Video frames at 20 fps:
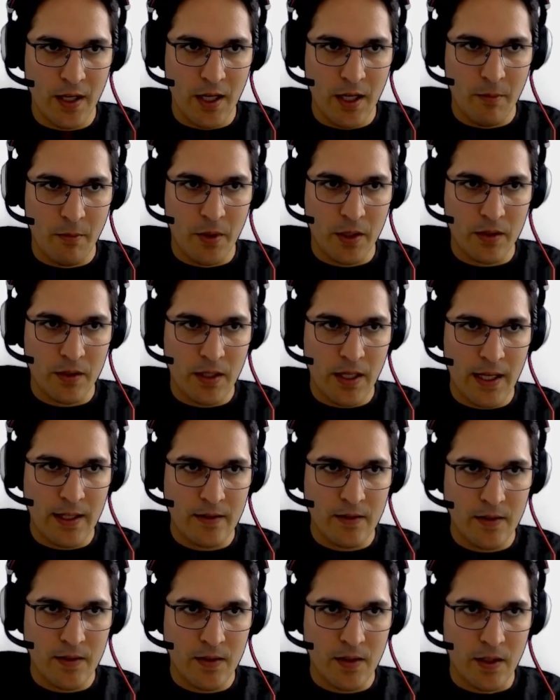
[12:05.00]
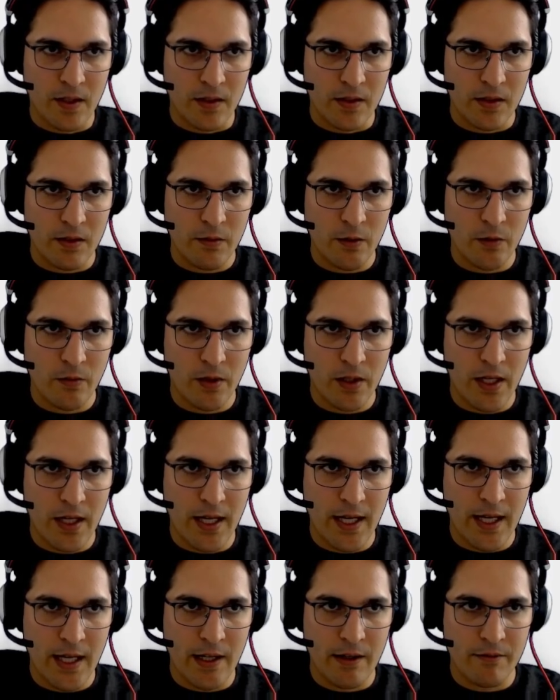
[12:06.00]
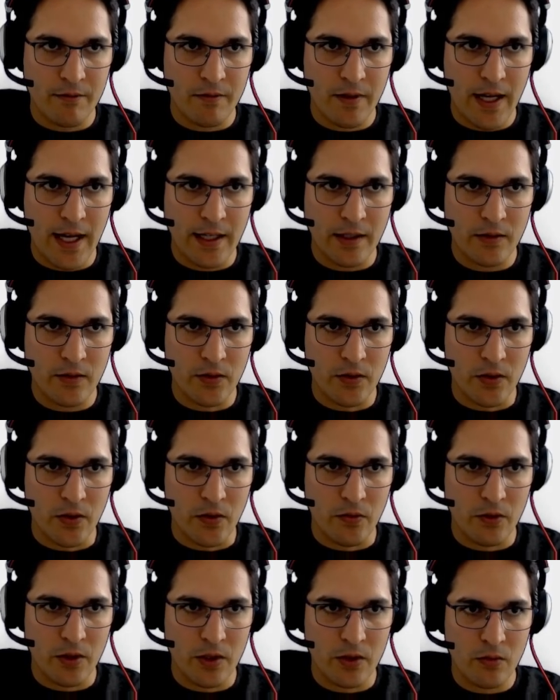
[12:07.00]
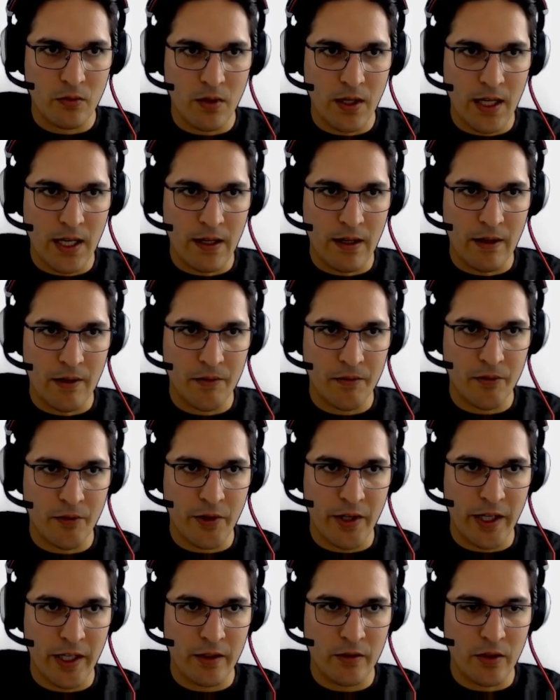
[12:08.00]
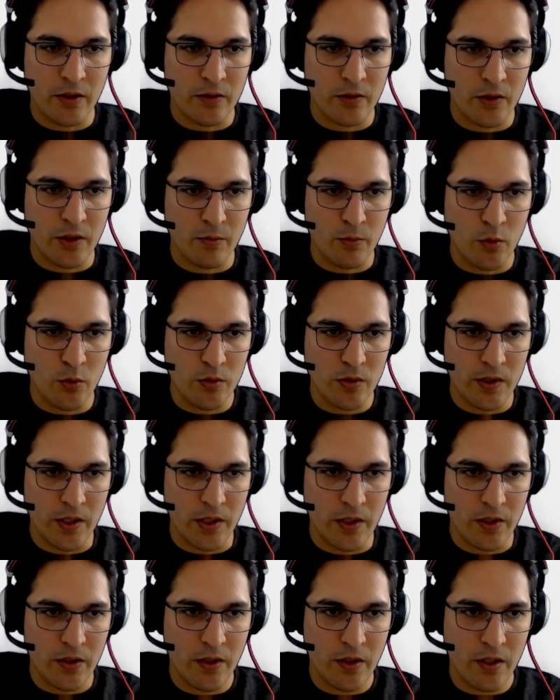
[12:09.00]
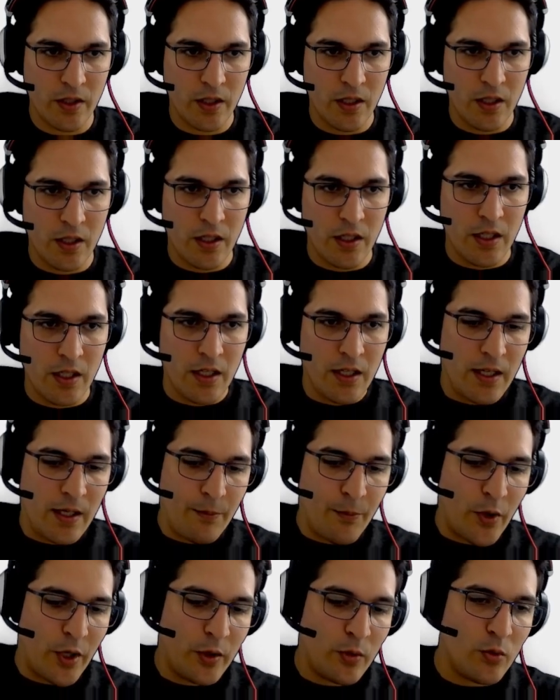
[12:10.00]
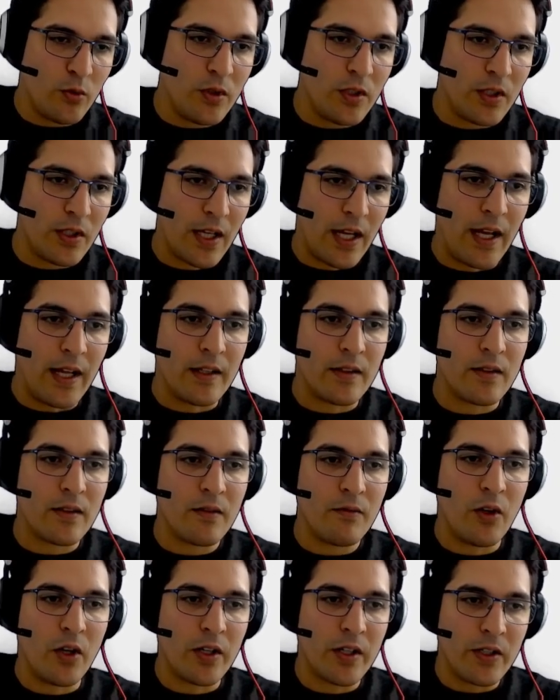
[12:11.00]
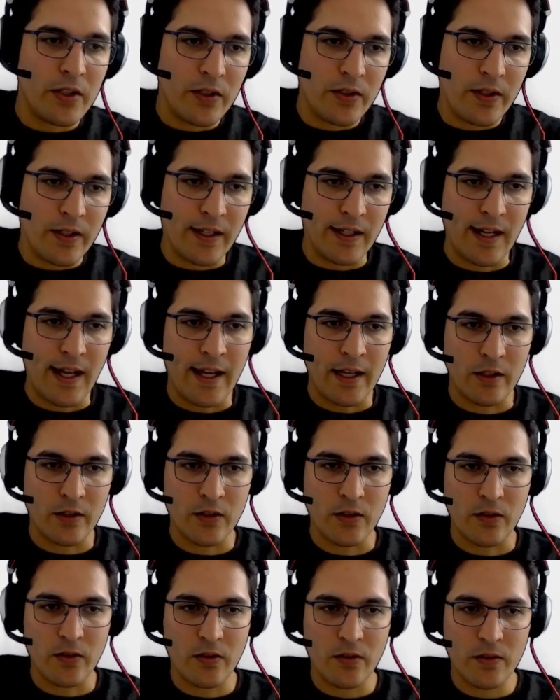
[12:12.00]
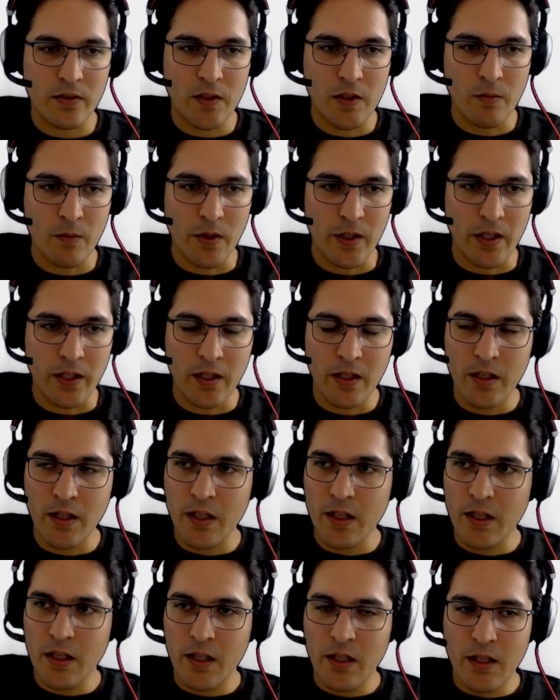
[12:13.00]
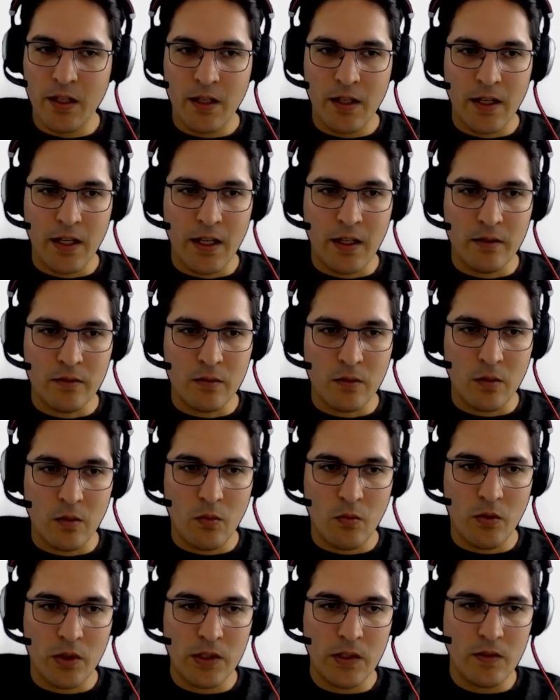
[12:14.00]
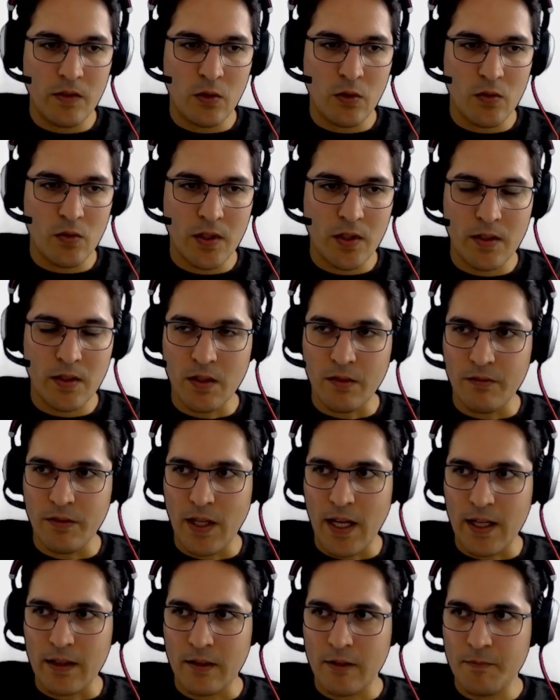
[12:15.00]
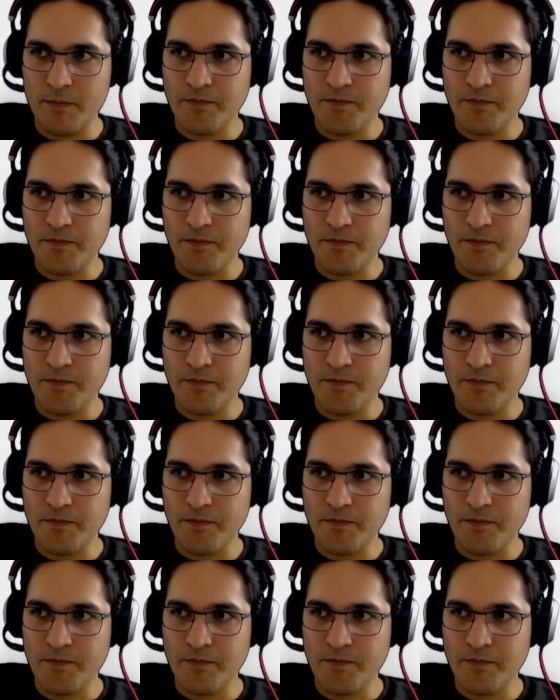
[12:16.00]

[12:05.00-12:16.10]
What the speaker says: But as I said, if I want to have actor, we need to have ray.remove there. And by doing that, we are creating an actor simply. And what is the use case of that?